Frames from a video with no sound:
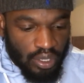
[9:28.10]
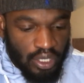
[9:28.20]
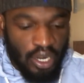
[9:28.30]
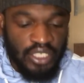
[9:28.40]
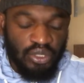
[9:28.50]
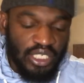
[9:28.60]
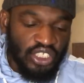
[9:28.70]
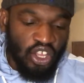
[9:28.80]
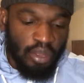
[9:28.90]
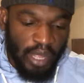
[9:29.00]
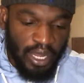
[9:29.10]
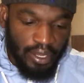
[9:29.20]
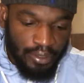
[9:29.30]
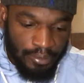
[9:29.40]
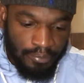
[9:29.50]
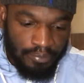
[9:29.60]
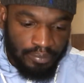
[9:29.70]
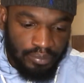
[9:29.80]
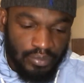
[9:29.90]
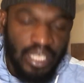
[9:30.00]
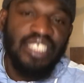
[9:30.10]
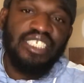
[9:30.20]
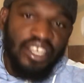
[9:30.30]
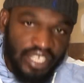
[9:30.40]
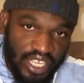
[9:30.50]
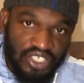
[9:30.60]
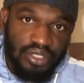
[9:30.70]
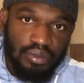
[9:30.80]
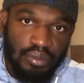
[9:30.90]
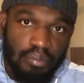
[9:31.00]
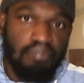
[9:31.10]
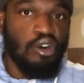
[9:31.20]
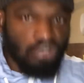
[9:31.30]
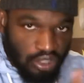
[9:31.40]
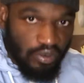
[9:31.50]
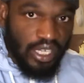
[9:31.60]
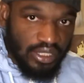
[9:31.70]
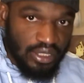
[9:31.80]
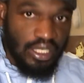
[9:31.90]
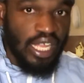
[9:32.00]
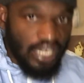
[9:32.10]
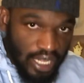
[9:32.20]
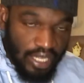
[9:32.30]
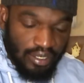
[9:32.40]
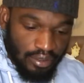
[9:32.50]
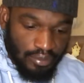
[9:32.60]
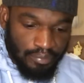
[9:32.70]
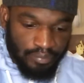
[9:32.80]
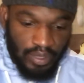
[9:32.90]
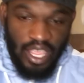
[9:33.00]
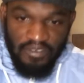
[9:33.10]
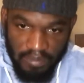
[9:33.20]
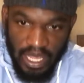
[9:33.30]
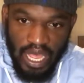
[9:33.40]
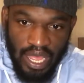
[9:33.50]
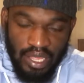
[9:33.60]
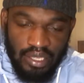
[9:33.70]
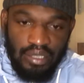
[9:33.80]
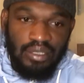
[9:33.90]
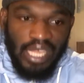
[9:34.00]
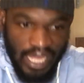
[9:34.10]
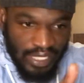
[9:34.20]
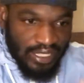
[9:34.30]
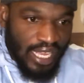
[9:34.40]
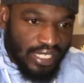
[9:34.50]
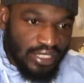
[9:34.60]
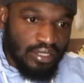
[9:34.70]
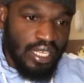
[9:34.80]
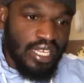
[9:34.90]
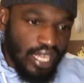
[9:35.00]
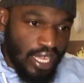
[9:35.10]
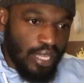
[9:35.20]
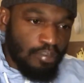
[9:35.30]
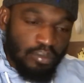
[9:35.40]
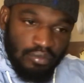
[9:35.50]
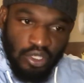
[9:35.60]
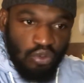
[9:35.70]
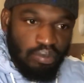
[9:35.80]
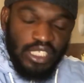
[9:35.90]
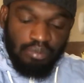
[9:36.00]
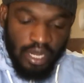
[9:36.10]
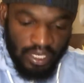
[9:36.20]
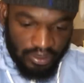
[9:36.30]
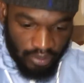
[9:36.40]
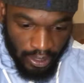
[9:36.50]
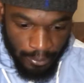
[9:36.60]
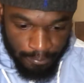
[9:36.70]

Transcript: All right, so let's talk about it. Interrogation, post-arrest, LA, FBI, Hands Gasson, a.k.a. No Breaks Bras, right?